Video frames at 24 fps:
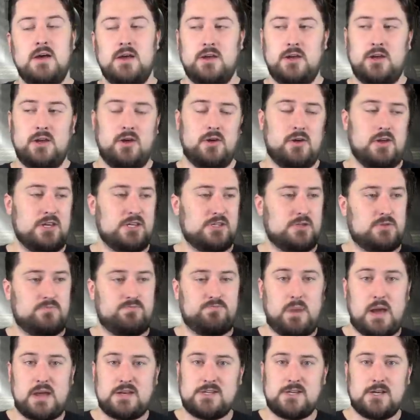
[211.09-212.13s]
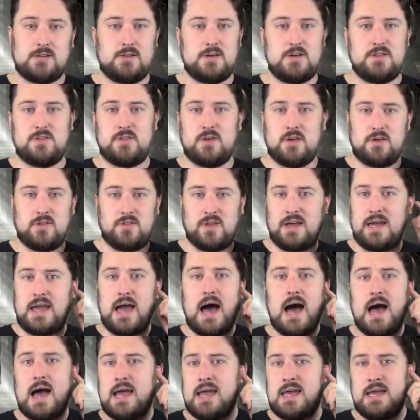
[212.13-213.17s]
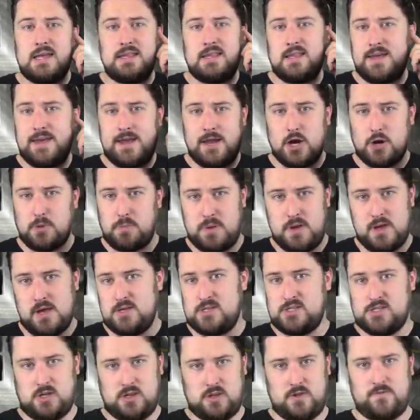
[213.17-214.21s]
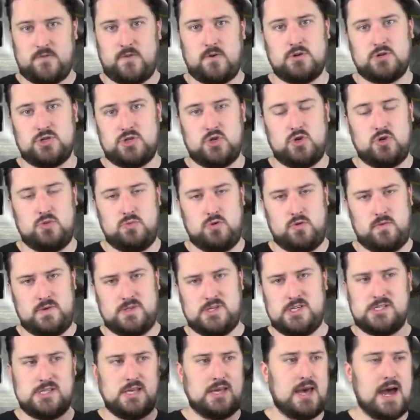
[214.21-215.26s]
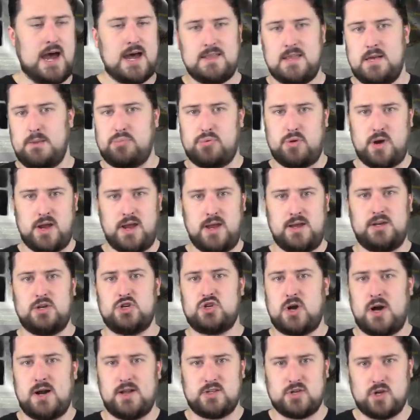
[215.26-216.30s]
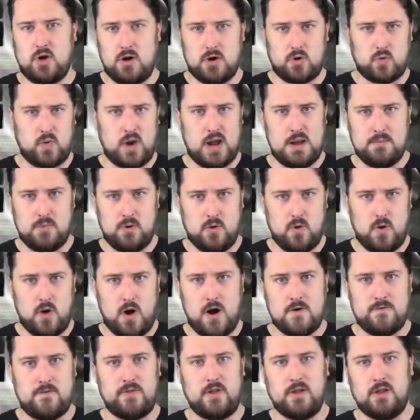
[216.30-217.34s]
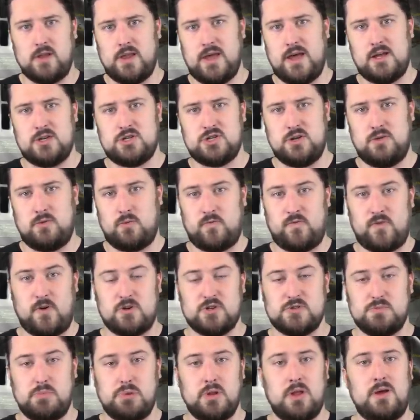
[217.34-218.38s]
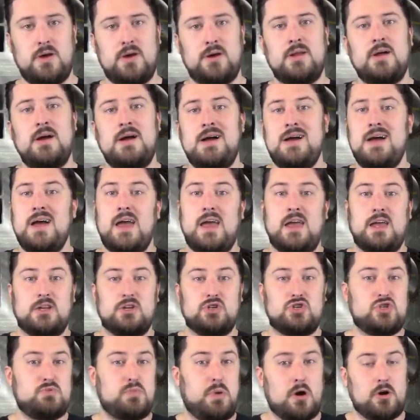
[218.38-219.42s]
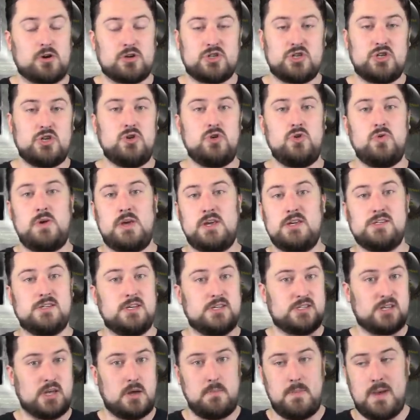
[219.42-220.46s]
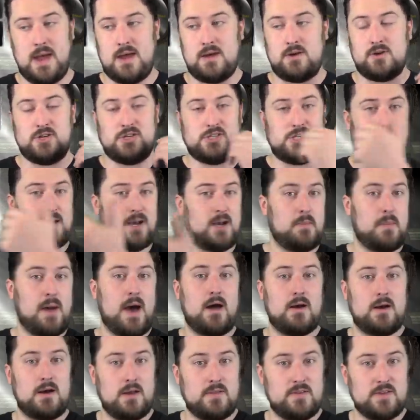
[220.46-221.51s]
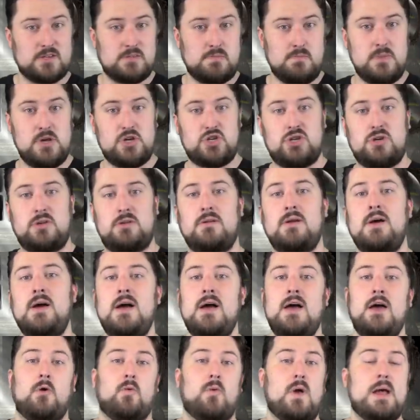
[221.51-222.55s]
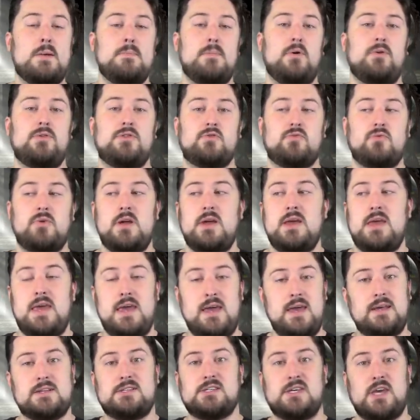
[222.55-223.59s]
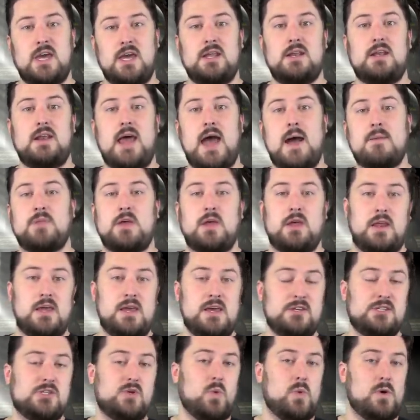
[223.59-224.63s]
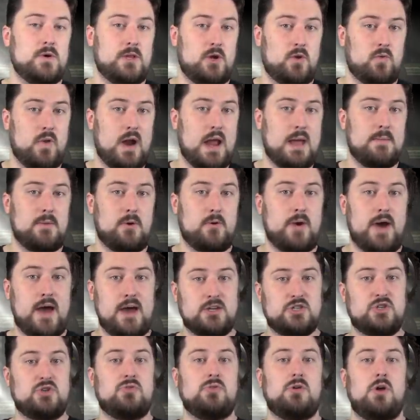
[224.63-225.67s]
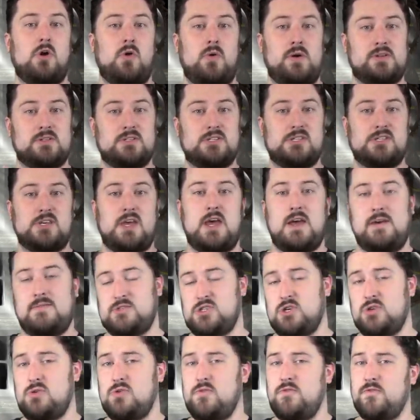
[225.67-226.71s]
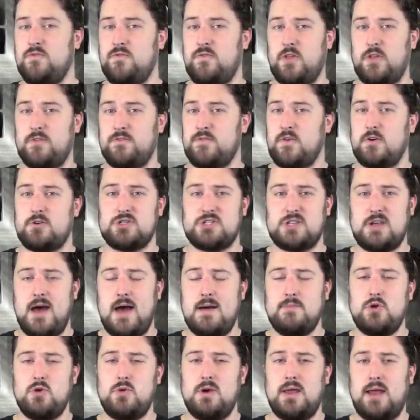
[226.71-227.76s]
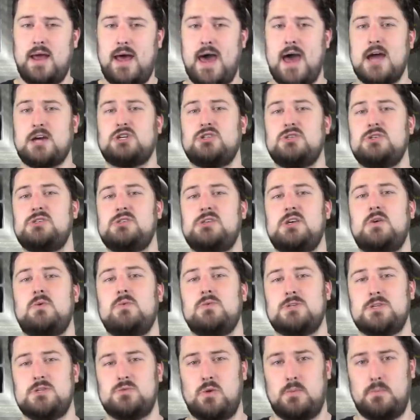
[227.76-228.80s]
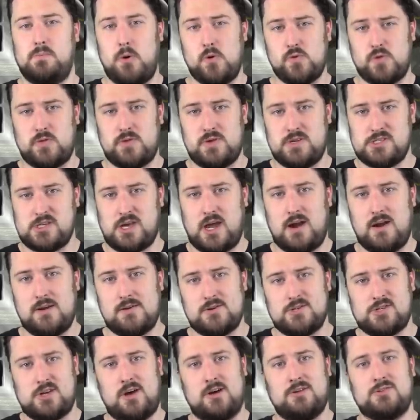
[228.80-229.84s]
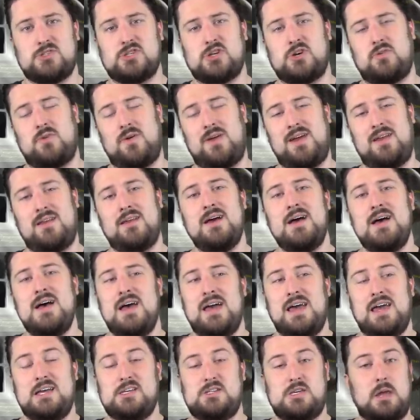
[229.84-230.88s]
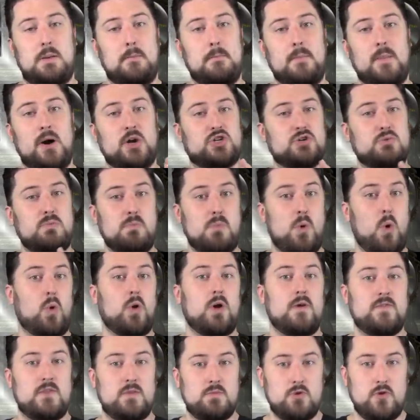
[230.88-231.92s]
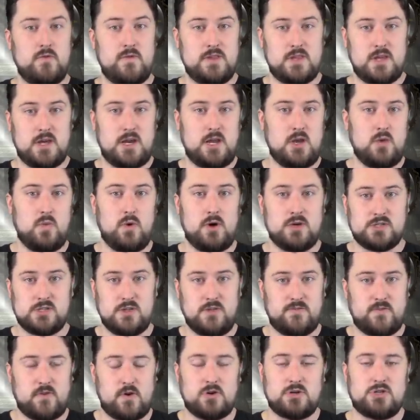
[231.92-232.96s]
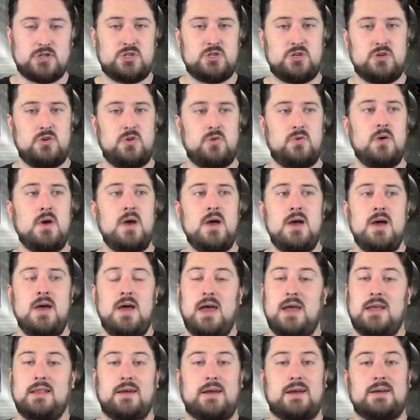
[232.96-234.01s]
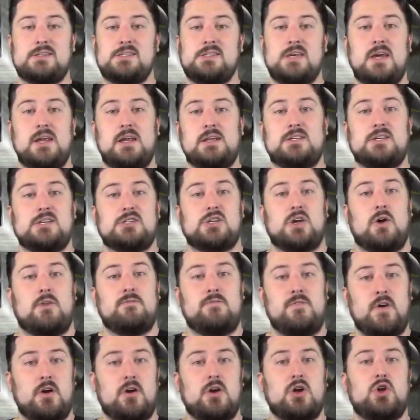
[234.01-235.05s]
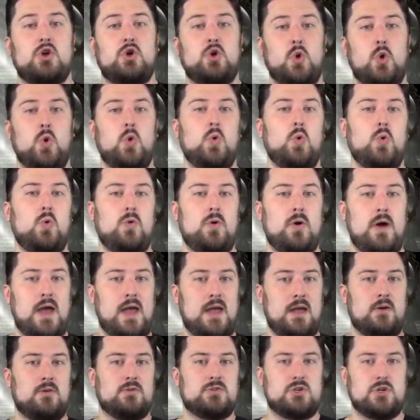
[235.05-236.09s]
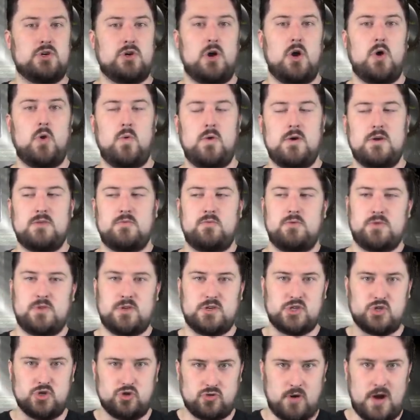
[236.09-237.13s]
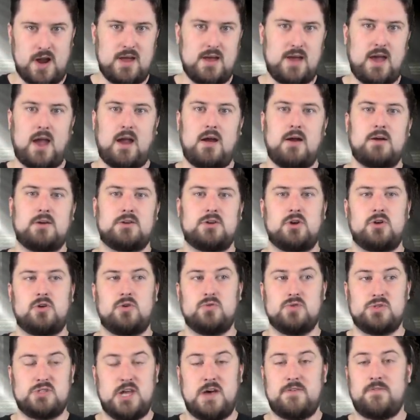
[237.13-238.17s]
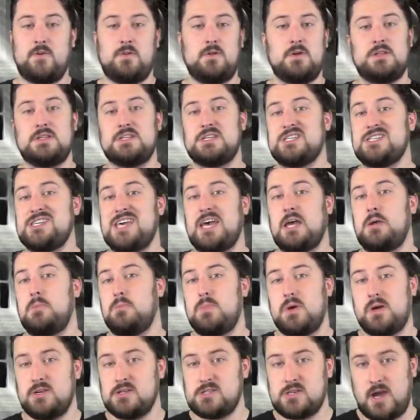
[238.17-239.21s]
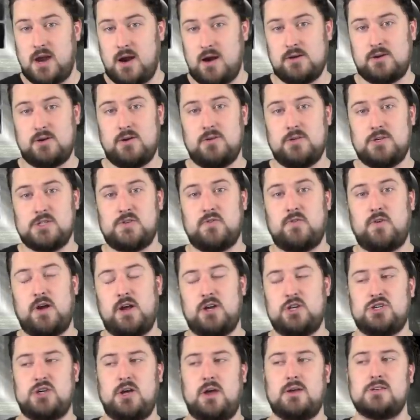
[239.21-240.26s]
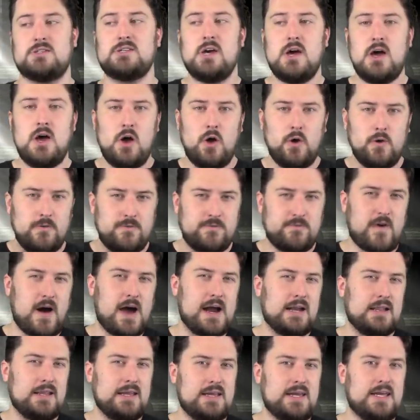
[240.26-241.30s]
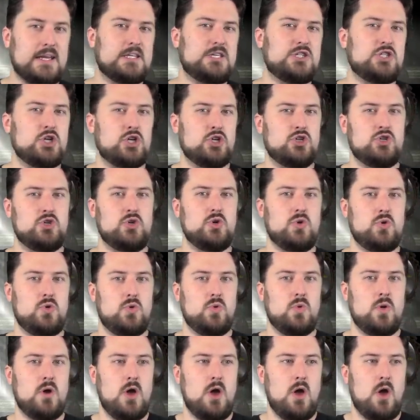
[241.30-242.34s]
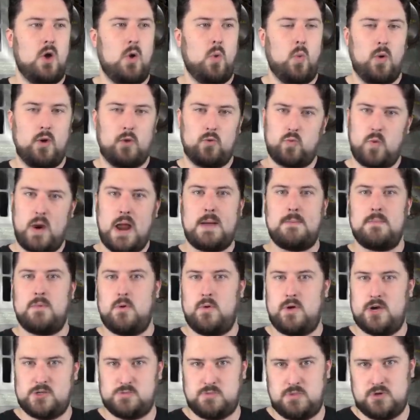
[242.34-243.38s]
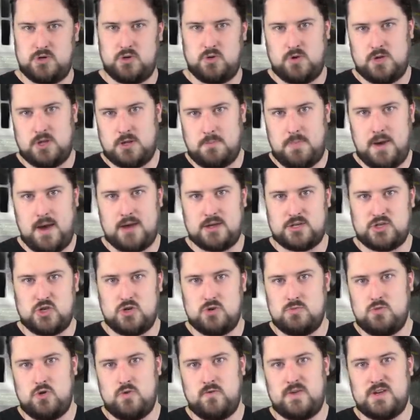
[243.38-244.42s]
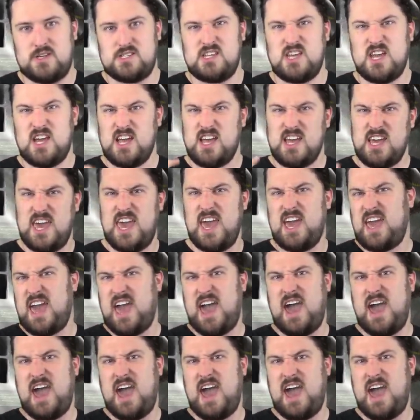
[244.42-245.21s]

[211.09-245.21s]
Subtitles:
You know, he's basically the guy in the earpiece in the first two movies. He's the guy they bring in to try to talk Rambo off of the ledge in First Blood. In Part 2, he's his commander sending him out into this mission. Rambo 3, he gets kidnapped, and he's the one that Rambo has to go and save. So for the first time, you get action sequences with both of these characters on screen. He's in much more of the movie than he was in the first two. And like I said, it's just a very cool angle to go with this great character who's definitely the second biggest character in this franchise, who finally gets to do what Rambo has been doing the past two movies, kick